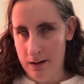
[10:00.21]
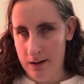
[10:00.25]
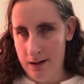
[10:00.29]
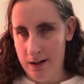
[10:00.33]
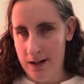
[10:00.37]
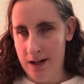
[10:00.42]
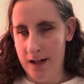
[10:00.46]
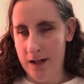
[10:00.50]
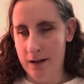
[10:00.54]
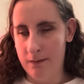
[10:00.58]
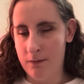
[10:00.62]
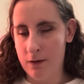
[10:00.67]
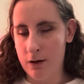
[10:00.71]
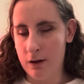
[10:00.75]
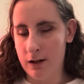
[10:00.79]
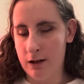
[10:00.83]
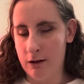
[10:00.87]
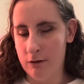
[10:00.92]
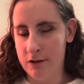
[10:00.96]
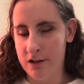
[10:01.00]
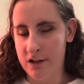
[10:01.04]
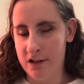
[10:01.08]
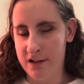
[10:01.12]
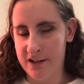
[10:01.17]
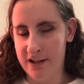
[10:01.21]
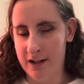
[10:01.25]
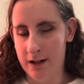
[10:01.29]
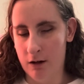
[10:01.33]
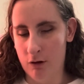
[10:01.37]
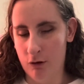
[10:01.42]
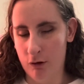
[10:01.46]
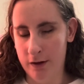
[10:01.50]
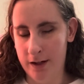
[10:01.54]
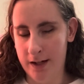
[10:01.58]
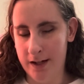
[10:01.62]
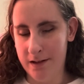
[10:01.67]
And if you go to
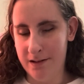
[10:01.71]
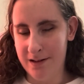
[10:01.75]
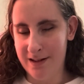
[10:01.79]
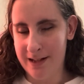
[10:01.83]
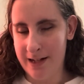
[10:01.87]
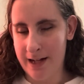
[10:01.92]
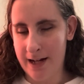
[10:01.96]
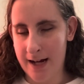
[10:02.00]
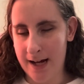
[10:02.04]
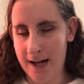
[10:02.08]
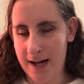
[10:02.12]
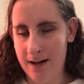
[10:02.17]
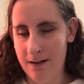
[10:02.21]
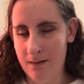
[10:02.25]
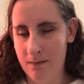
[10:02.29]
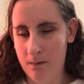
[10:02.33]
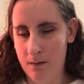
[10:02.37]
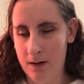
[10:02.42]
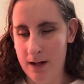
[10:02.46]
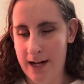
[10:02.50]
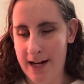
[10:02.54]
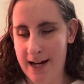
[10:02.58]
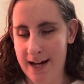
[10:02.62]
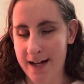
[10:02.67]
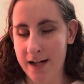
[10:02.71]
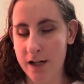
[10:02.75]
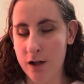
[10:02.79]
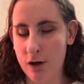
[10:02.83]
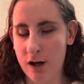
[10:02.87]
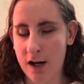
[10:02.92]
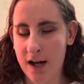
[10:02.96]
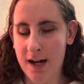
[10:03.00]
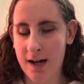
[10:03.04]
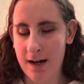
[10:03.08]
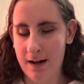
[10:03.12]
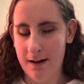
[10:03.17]
tone and say
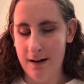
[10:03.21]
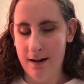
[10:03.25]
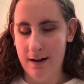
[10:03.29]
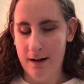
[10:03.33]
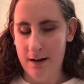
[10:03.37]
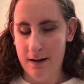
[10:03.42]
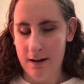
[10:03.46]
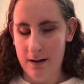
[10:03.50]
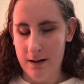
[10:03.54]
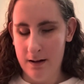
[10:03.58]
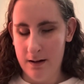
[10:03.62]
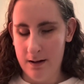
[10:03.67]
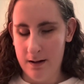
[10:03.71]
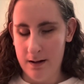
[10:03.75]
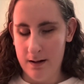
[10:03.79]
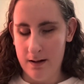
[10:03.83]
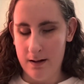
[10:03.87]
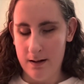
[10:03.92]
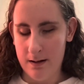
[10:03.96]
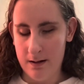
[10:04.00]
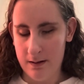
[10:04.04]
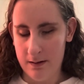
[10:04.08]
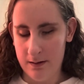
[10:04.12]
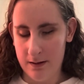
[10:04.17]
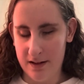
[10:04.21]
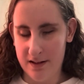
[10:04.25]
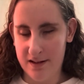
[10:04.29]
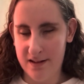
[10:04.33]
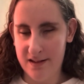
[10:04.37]
angry, let's